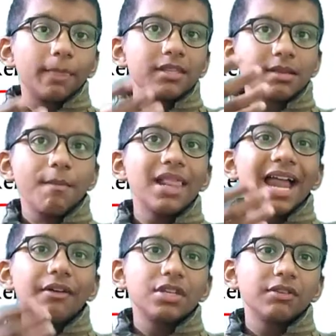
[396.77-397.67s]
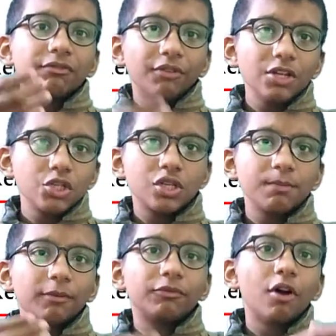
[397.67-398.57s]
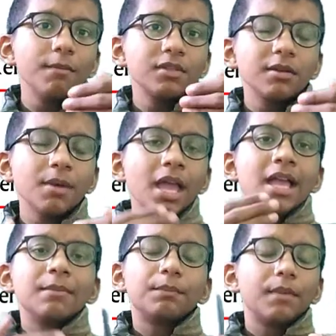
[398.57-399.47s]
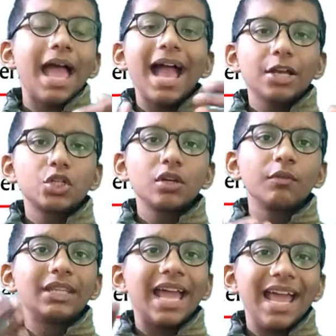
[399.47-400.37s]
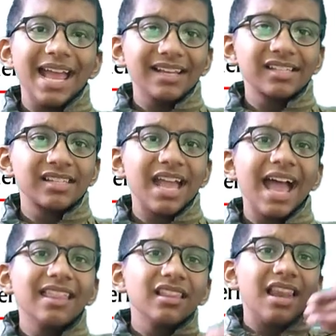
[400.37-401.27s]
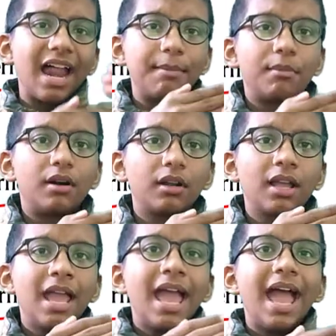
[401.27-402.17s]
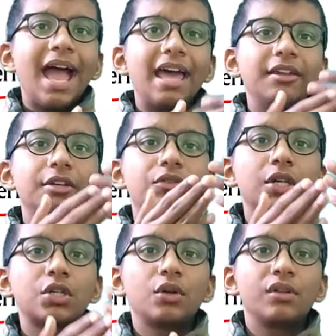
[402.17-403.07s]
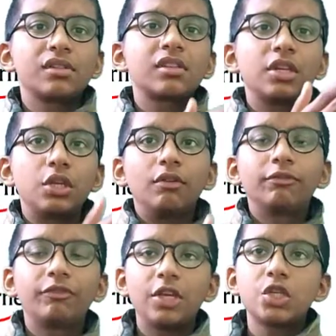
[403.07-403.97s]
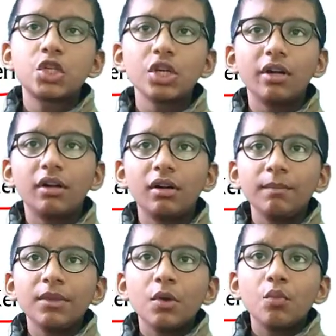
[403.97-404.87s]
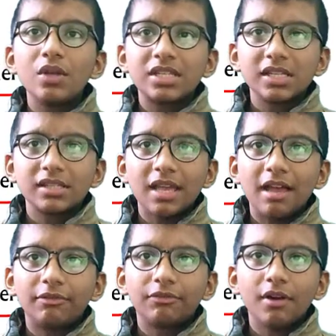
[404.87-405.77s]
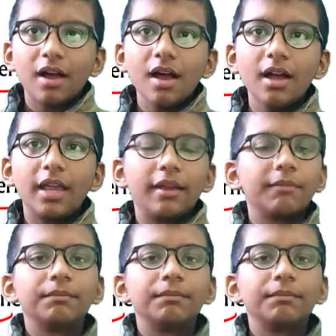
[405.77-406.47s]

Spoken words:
similarity function perform some action with the x and the landmark, and it returns the new feature which is fi.